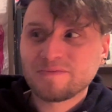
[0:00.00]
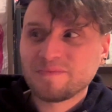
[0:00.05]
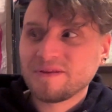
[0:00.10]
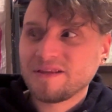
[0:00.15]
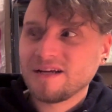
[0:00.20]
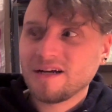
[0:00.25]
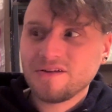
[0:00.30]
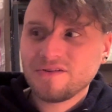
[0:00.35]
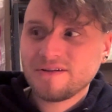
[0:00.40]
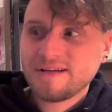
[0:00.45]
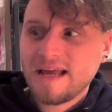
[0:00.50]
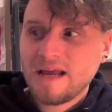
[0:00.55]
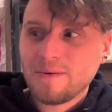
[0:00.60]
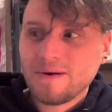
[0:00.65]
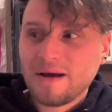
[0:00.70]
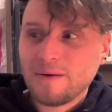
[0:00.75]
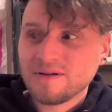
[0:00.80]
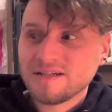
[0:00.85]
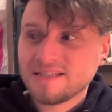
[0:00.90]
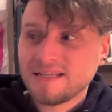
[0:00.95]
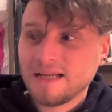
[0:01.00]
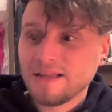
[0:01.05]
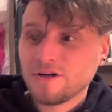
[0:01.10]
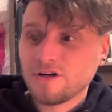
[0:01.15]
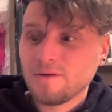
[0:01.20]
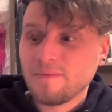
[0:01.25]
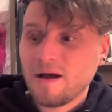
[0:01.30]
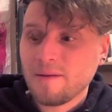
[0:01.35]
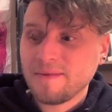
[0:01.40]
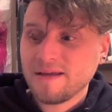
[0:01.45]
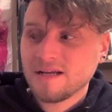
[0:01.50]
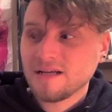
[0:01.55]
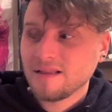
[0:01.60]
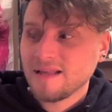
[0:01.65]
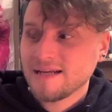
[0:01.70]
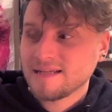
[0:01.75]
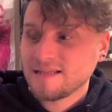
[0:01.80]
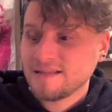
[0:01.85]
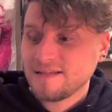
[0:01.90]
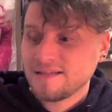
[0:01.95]
But the other day when I was telling her about me
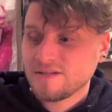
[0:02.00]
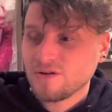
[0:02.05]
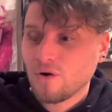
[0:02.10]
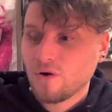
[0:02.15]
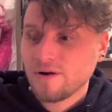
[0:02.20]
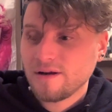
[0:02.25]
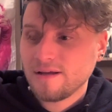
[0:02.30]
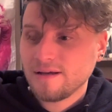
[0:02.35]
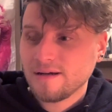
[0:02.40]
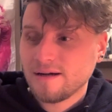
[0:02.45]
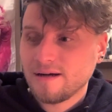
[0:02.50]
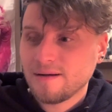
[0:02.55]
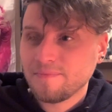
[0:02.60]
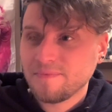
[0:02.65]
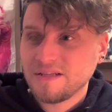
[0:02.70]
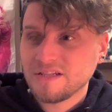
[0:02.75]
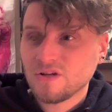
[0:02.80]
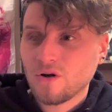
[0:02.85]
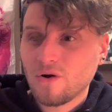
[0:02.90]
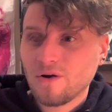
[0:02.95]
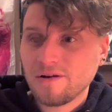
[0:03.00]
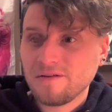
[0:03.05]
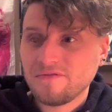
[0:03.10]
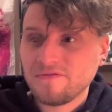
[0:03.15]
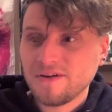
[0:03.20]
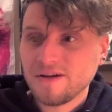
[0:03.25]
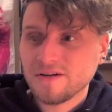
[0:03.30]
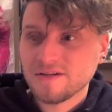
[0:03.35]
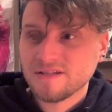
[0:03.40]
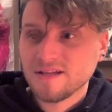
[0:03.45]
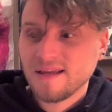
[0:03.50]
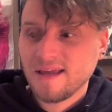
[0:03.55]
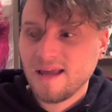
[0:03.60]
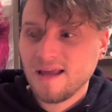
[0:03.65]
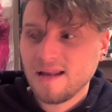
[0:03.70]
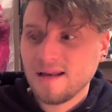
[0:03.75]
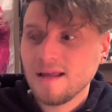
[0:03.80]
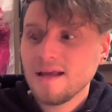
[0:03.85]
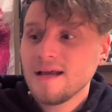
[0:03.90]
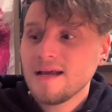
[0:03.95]
collecting these Hardy figures
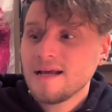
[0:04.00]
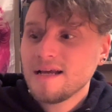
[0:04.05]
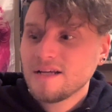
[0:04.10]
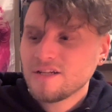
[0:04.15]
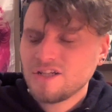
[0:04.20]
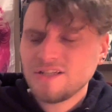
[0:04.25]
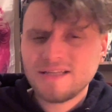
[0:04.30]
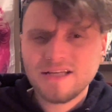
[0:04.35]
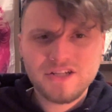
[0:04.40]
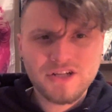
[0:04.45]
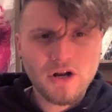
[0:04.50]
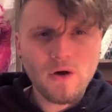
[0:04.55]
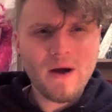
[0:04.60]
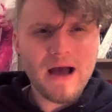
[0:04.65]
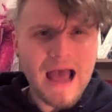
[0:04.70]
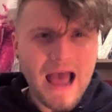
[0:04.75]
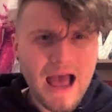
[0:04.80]
again, she said, "You know, I